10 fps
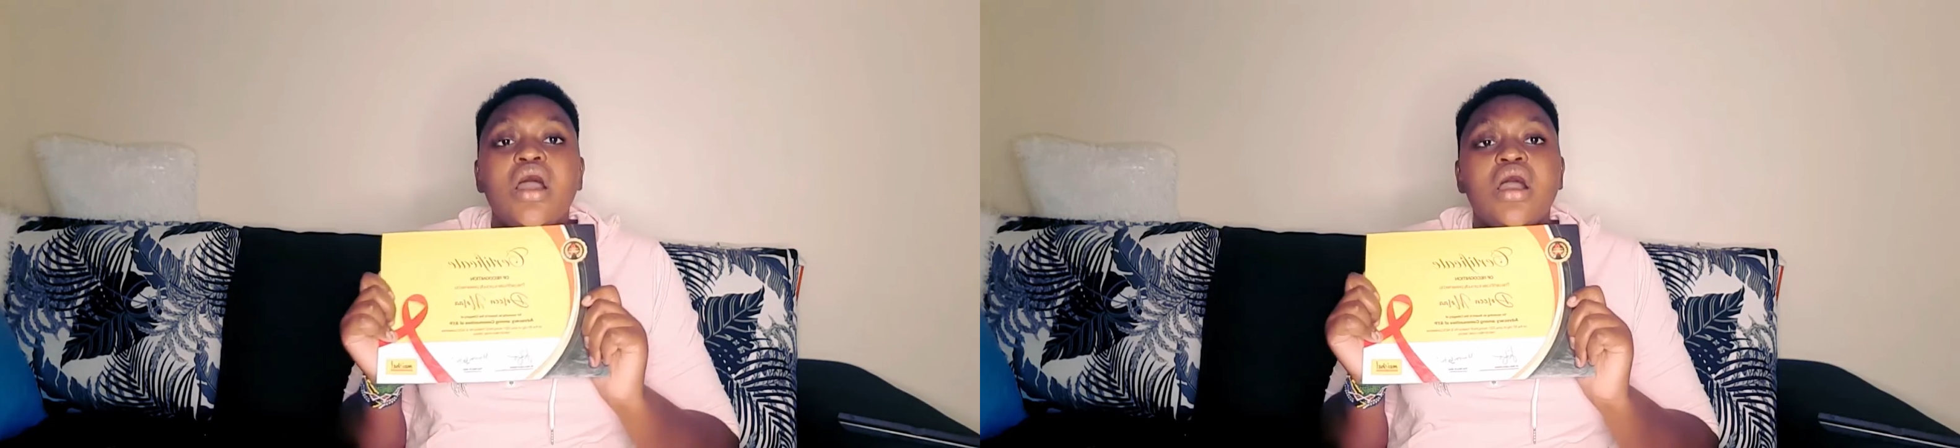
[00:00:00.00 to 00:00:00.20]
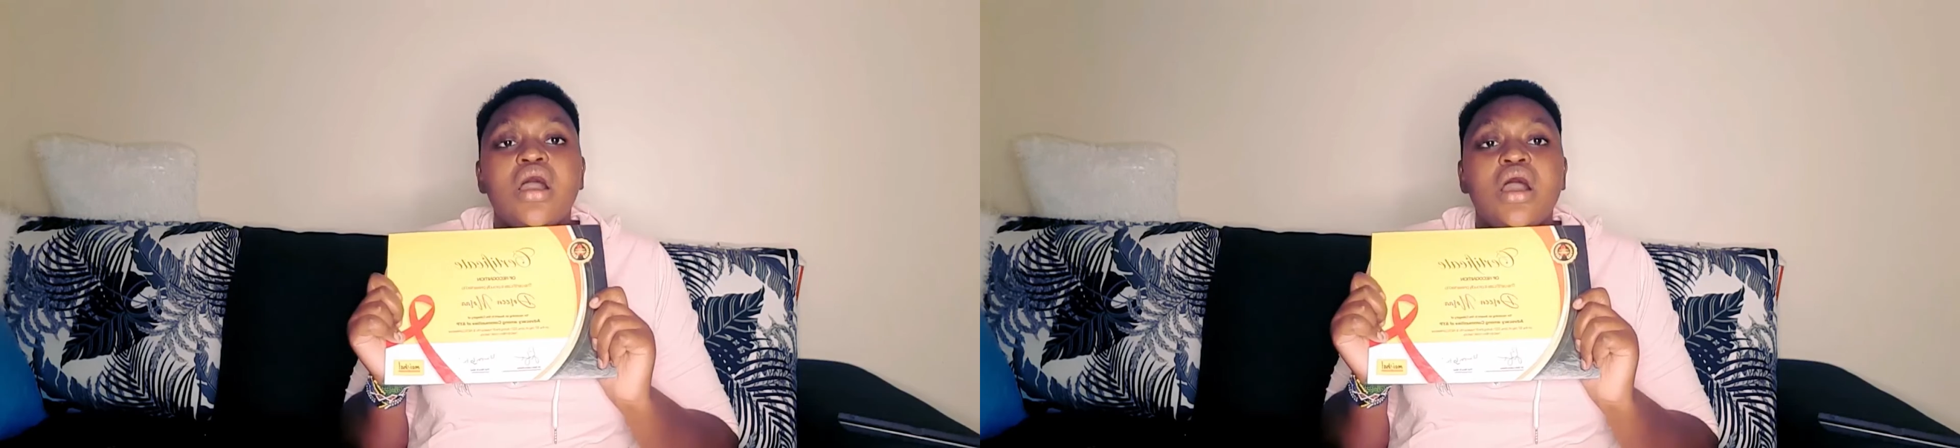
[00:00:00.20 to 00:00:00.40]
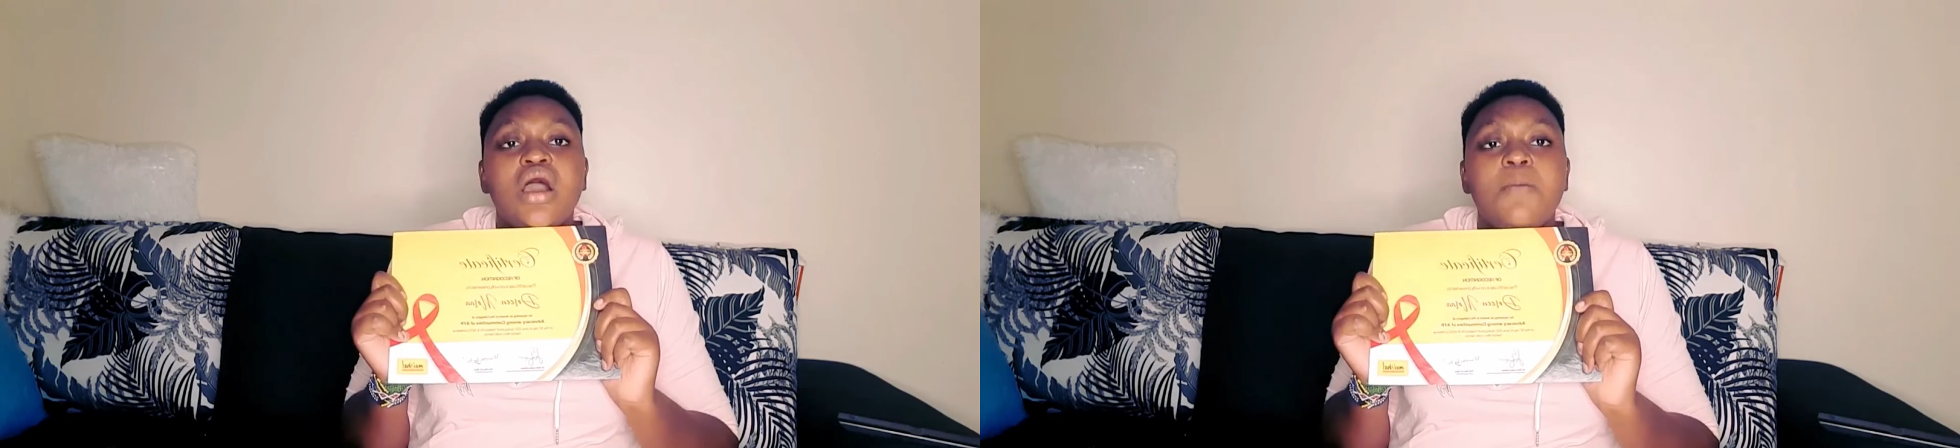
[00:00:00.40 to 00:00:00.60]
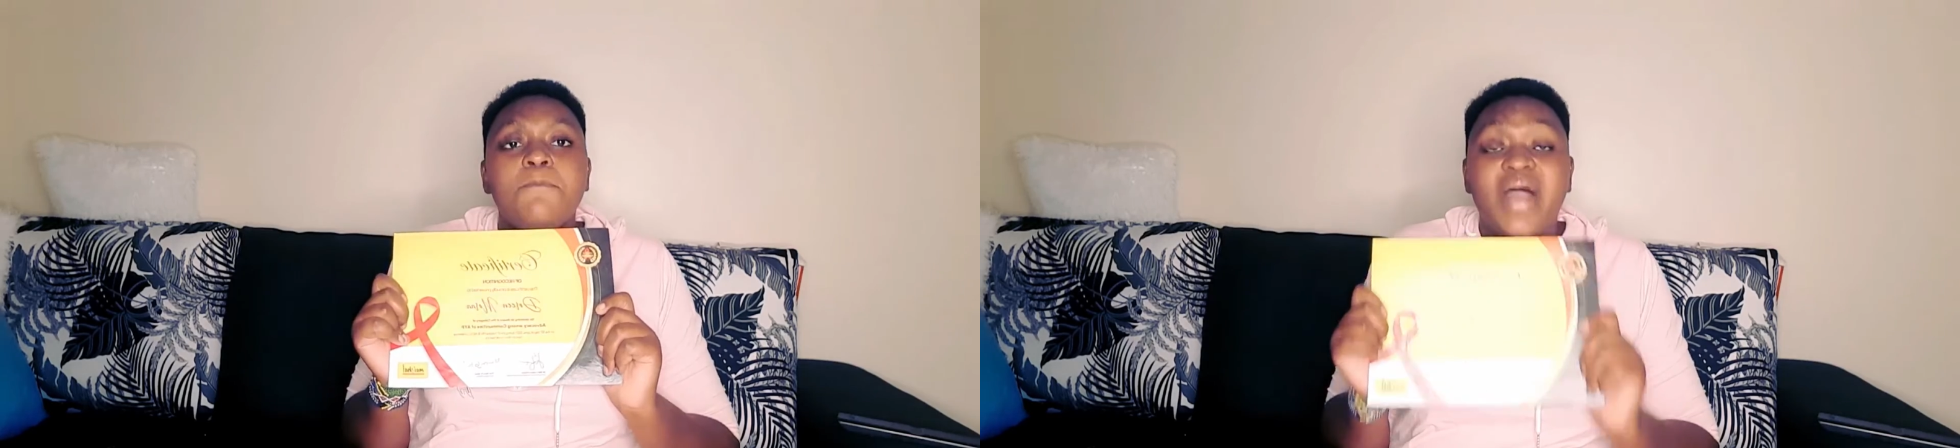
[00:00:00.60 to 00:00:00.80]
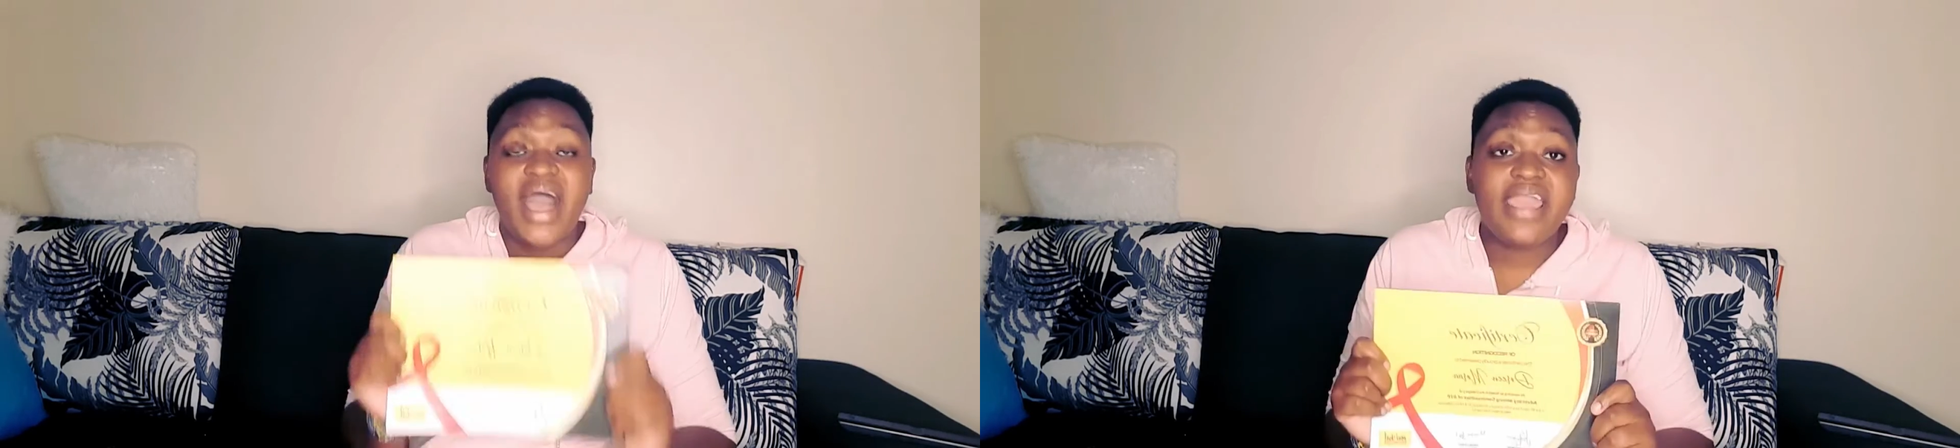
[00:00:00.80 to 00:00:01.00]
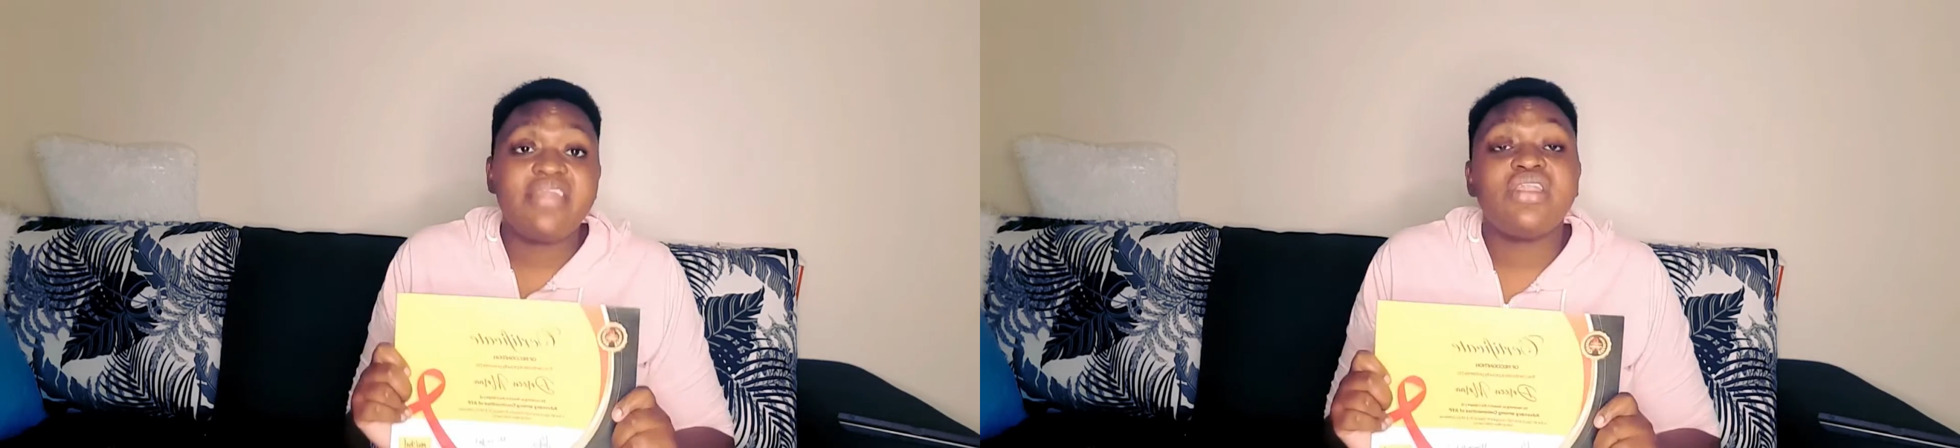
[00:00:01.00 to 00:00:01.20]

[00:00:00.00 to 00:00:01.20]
by